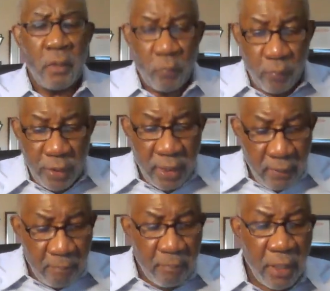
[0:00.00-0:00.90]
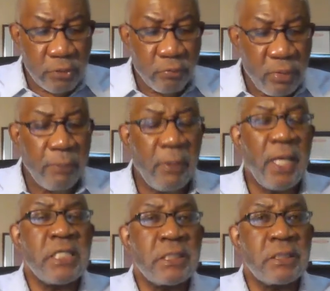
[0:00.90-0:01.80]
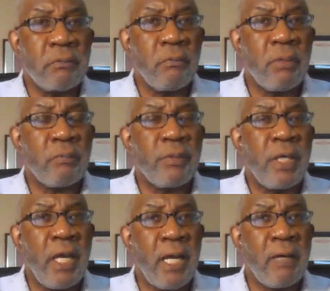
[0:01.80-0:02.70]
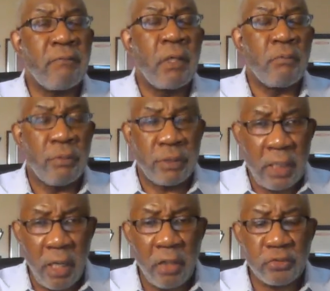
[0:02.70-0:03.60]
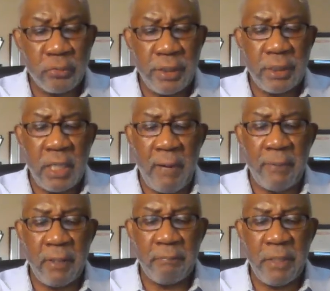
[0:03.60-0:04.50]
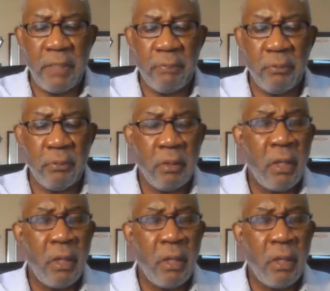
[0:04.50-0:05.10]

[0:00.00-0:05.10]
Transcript: We must replace what we have with culturally competent people,